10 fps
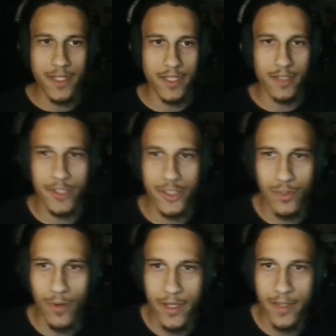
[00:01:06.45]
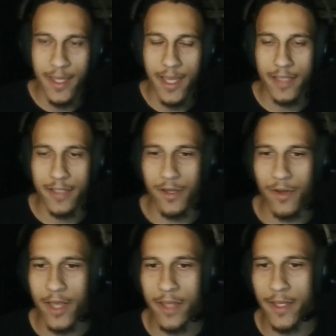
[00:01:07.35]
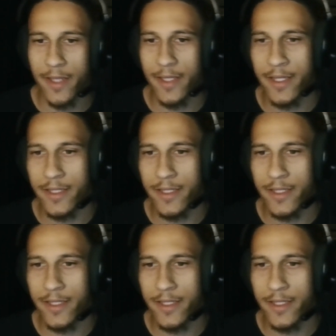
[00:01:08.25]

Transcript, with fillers: particular short that, you know, I like